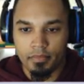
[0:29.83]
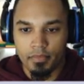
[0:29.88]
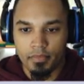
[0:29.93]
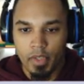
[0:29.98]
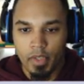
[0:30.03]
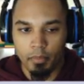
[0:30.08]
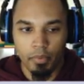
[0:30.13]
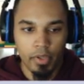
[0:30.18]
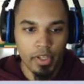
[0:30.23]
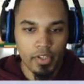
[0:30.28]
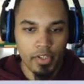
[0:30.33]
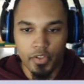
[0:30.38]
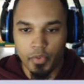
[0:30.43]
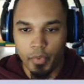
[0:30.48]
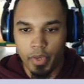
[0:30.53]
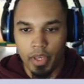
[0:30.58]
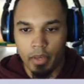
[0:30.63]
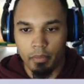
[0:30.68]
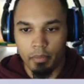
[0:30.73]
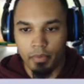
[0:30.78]
Complete
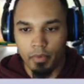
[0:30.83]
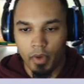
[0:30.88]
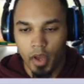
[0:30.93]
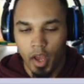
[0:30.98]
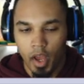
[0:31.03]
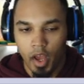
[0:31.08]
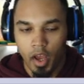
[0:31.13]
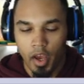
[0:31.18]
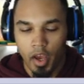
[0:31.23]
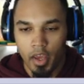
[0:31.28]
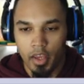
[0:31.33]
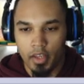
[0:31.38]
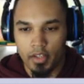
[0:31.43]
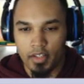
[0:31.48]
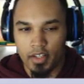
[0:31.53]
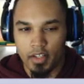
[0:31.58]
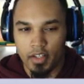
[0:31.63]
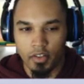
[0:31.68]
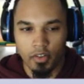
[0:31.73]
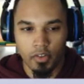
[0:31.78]
sweep. I
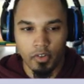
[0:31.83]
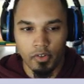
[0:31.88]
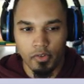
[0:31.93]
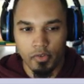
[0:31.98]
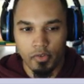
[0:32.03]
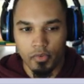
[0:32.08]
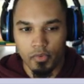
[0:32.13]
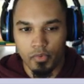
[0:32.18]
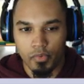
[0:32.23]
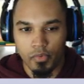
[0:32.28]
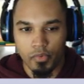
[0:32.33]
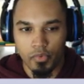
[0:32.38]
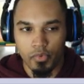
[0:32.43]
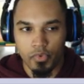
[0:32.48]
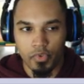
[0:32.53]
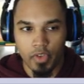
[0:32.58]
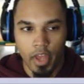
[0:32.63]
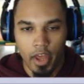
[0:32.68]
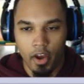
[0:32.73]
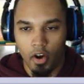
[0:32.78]
didn't
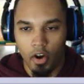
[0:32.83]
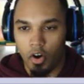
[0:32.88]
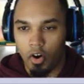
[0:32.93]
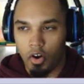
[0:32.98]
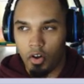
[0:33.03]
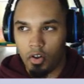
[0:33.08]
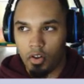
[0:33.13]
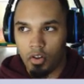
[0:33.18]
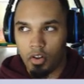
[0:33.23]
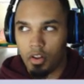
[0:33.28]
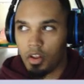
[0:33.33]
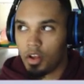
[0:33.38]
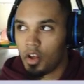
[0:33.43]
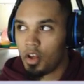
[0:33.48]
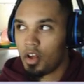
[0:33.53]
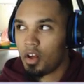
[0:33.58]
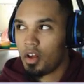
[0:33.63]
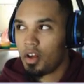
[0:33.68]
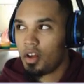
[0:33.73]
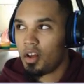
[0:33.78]
lose at all.
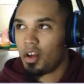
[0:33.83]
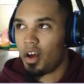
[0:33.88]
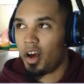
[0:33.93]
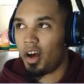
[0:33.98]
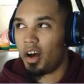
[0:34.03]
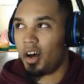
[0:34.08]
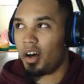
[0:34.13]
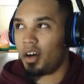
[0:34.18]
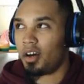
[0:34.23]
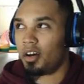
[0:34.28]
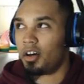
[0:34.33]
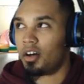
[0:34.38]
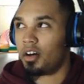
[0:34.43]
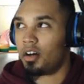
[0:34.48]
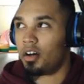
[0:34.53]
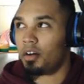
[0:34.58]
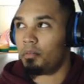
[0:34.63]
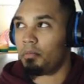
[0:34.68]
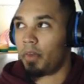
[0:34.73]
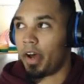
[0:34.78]

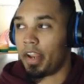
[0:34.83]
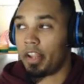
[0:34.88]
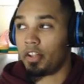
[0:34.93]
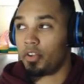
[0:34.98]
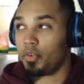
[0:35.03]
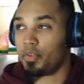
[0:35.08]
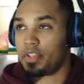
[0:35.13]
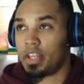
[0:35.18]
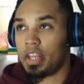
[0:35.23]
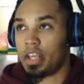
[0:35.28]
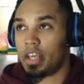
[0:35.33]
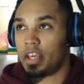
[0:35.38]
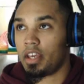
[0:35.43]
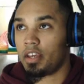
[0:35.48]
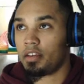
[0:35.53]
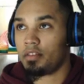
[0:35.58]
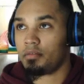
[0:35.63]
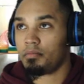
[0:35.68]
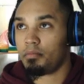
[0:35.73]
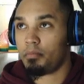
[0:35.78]
I didn't lose
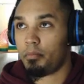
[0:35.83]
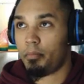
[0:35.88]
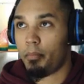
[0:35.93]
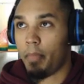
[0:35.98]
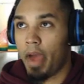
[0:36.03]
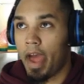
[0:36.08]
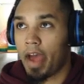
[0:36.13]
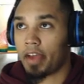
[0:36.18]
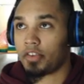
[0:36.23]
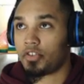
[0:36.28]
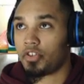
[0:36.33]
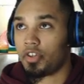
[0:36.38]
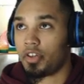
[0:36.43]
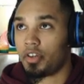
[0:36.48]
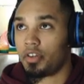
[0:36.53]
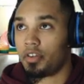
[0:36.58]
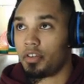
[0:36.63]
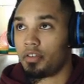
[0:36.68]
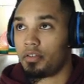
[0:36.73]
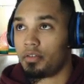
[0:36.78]
any
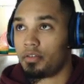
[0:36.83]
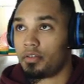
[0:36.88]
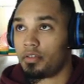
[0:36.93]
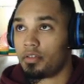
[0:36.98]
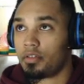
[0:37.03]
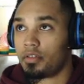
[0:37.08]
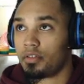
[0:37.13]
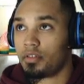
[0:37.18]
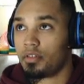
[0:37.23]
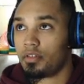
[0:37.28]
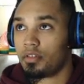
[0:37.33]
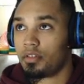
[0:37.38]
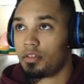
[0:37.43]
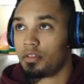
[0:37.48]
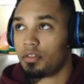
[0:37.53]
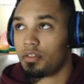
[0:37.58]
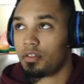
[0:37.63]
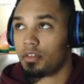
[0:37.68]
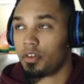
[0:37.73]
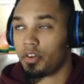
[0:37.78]
matches
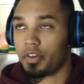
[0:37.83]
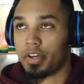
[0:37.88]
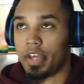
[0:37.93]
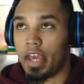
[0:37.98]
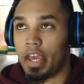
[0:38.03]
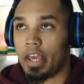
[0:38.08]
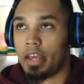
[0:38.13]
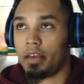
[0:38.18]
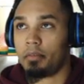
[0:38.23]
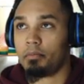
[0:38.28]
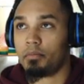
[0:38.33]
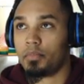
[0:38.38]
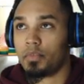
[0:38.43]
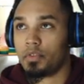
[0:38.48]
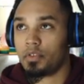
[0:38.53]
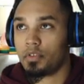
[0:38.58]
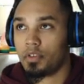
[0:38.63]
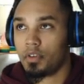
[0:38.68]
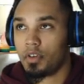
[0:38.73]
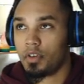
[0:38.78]
or games.